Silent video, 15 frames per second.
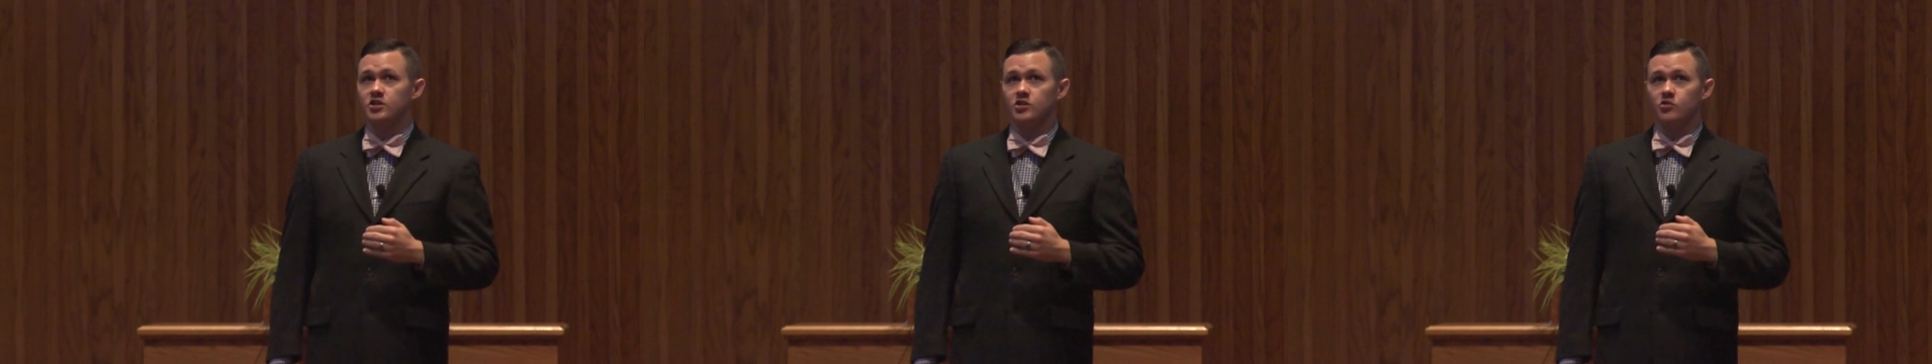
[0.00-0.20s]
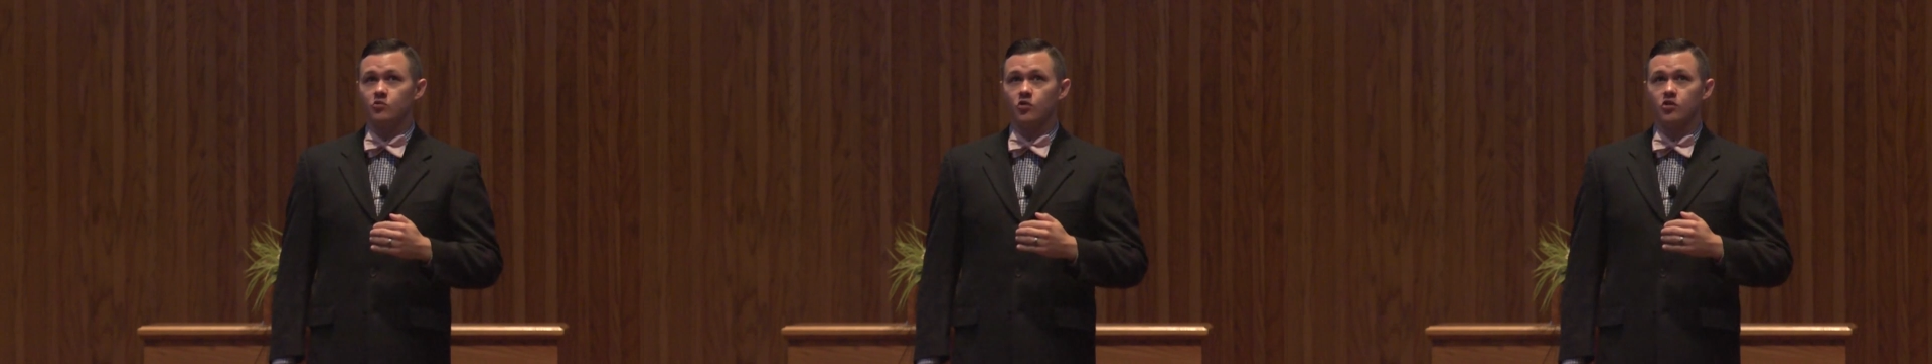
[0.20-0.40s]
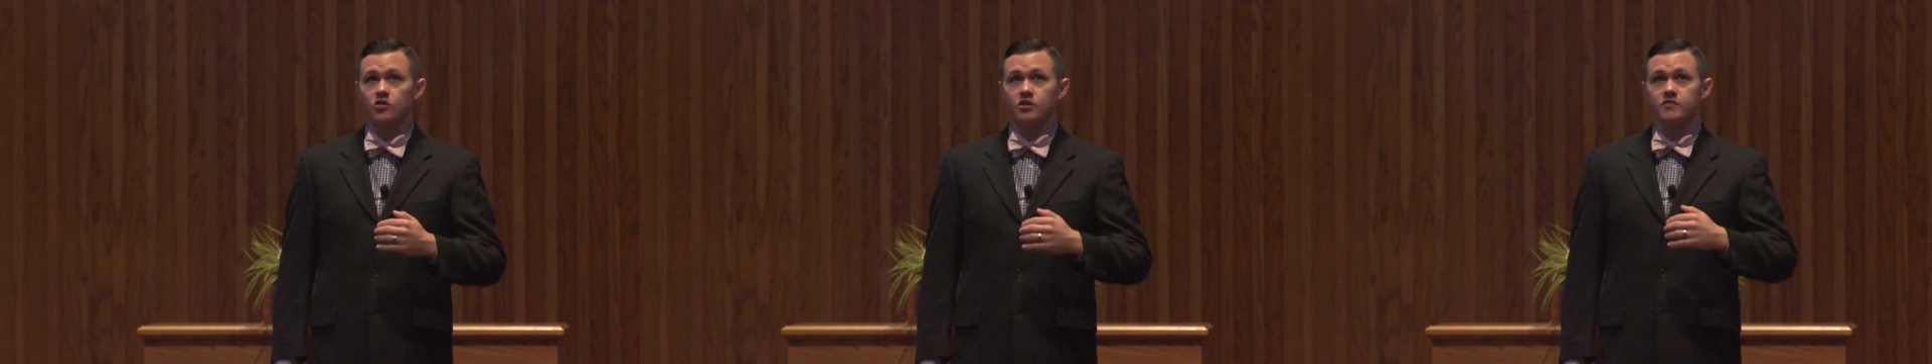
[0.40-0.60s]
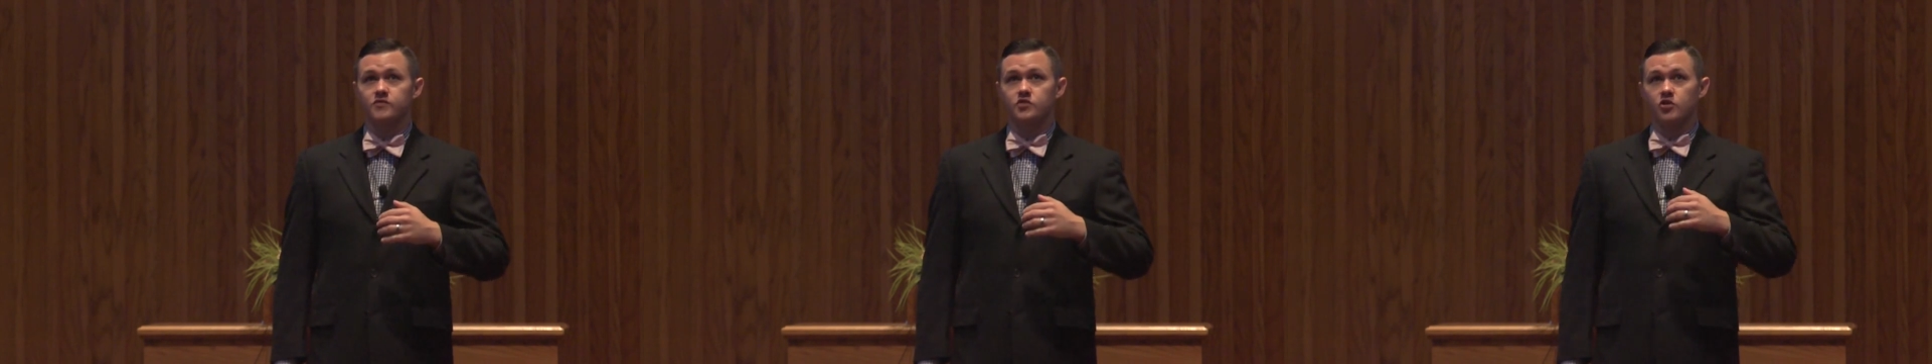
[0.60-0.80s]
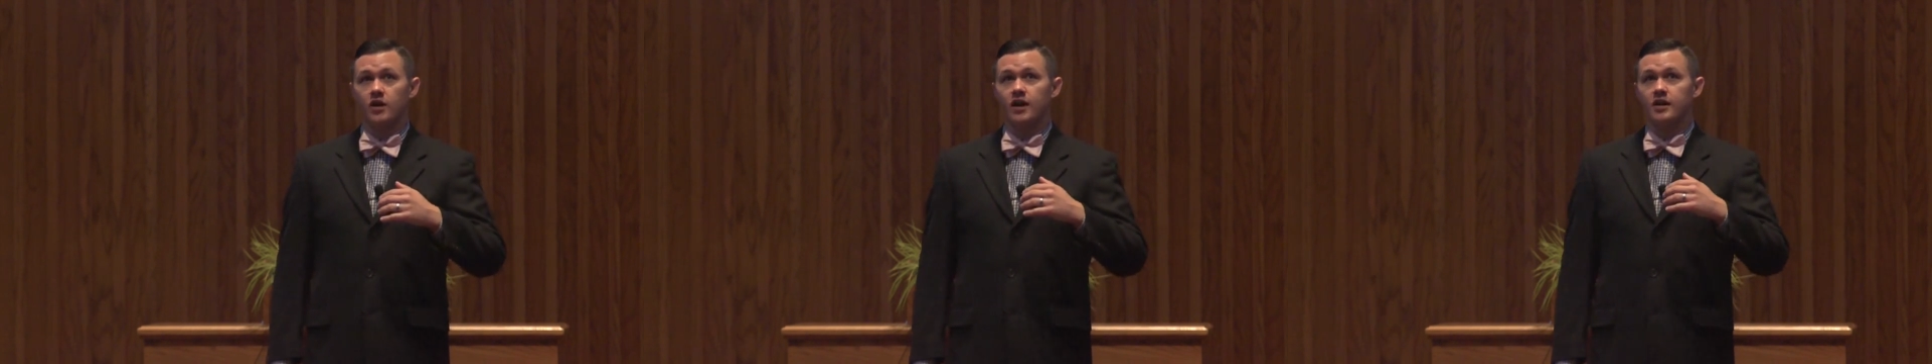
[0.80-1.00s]
in the work of
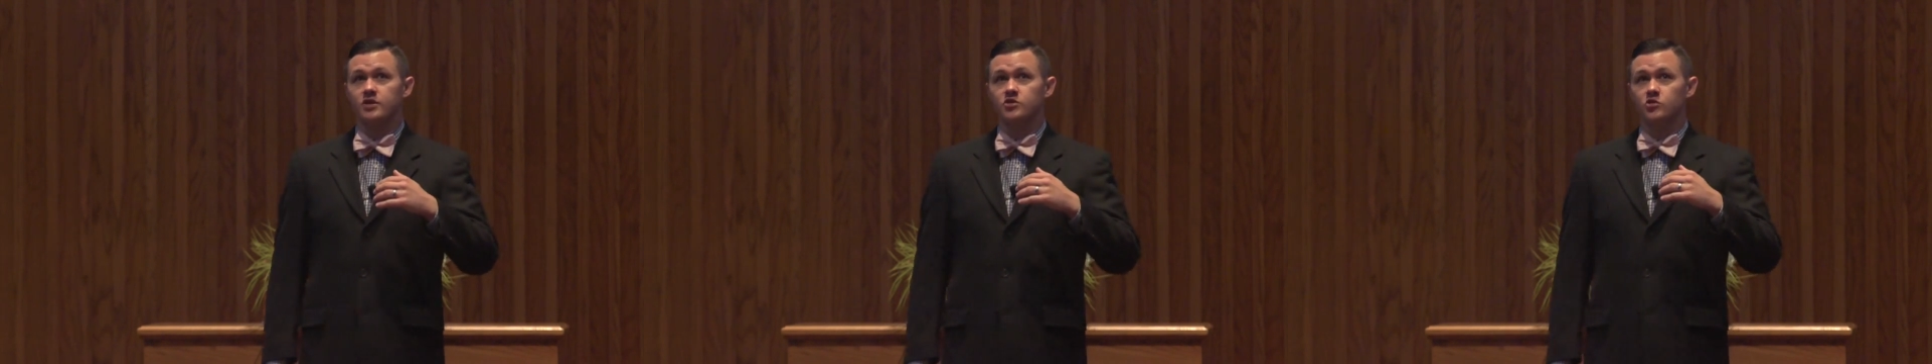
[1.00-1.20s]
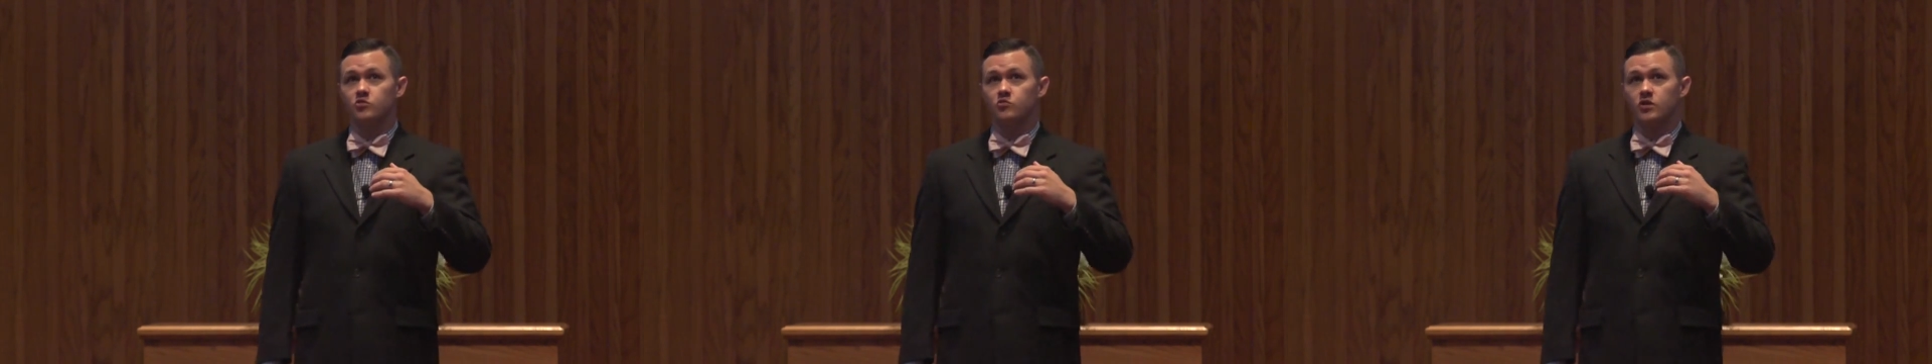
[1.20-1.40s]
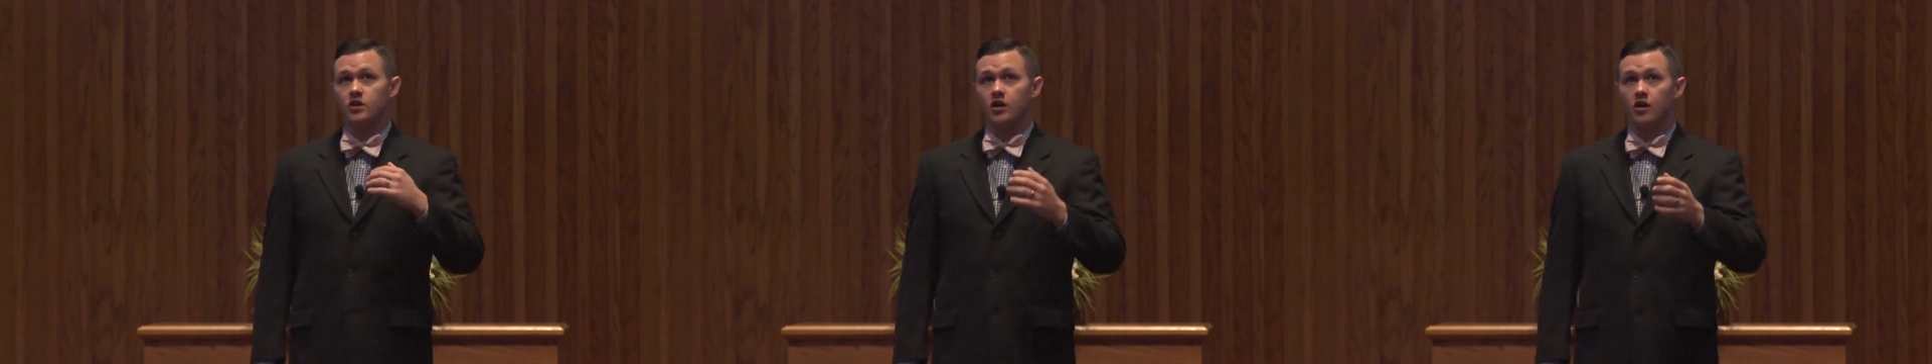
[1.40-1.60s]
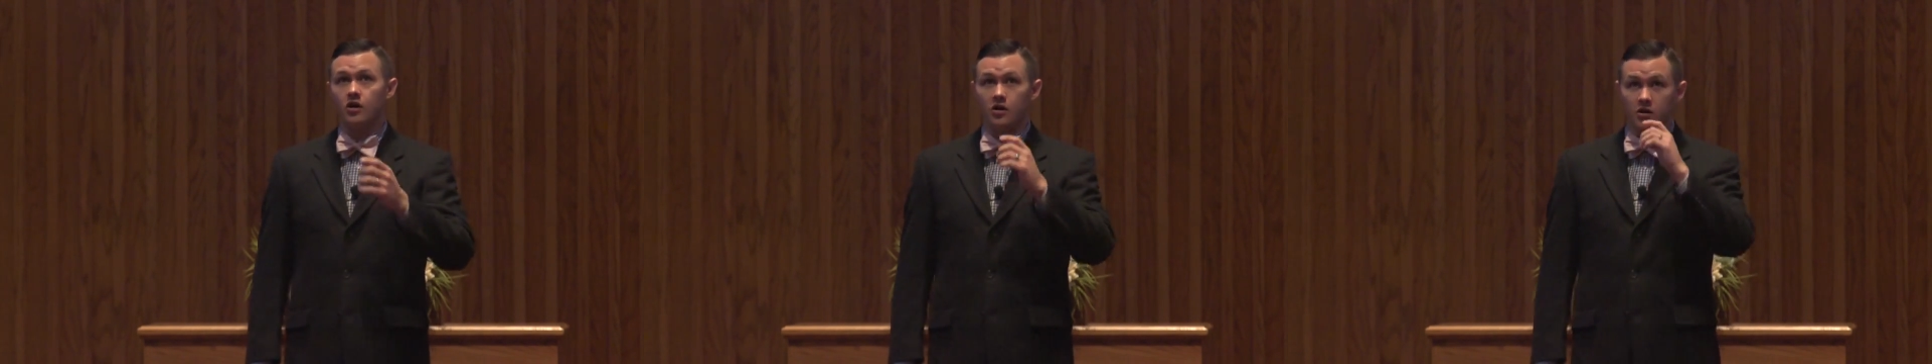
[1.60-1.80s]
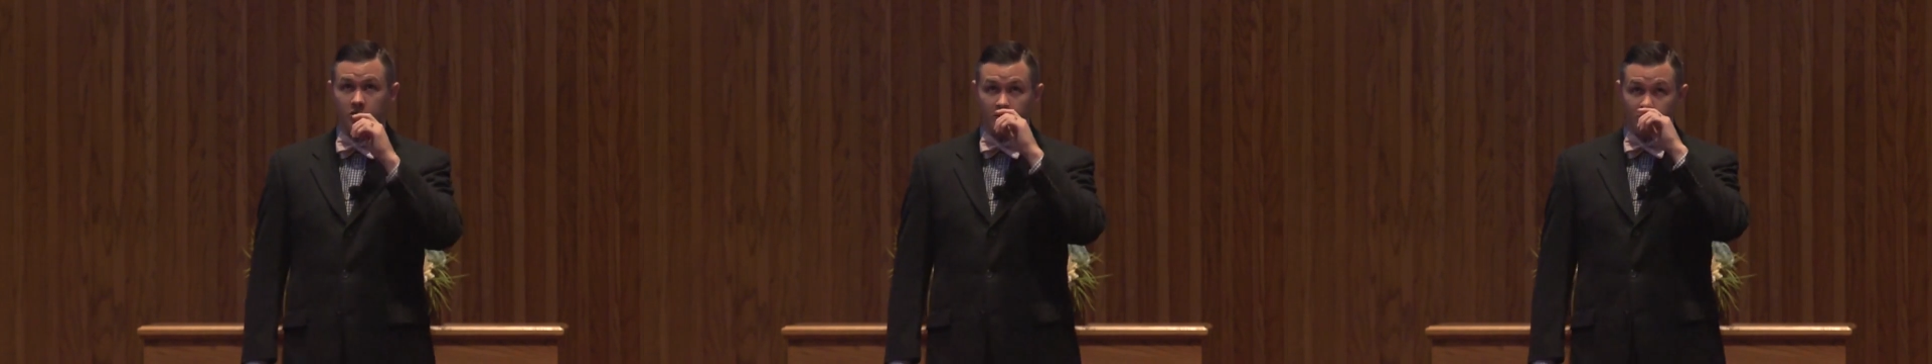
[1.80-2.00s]
trying to
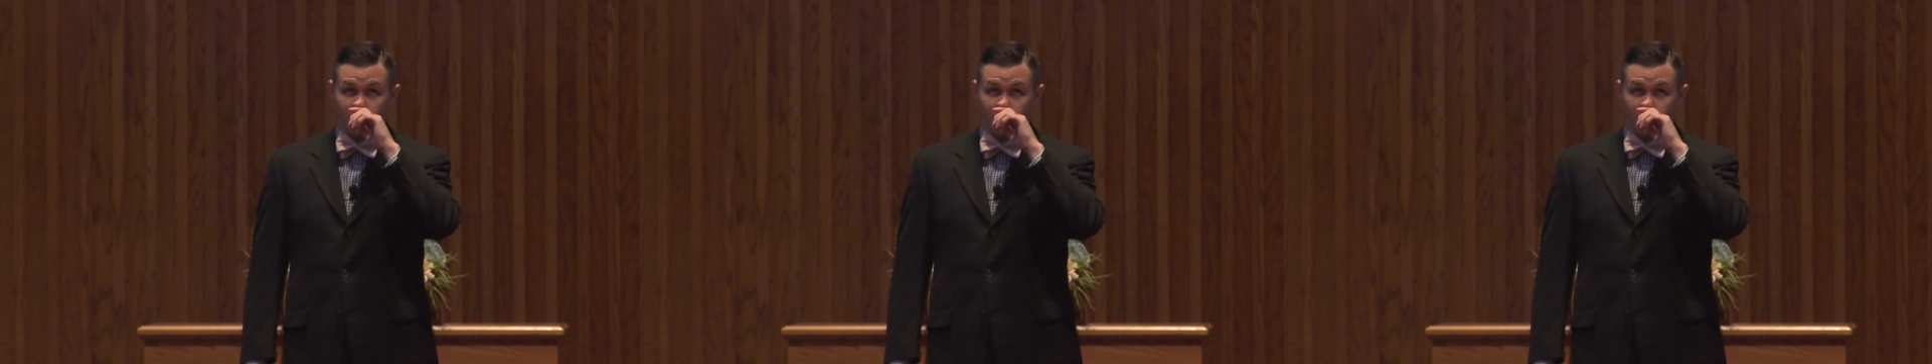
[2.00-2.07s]
recall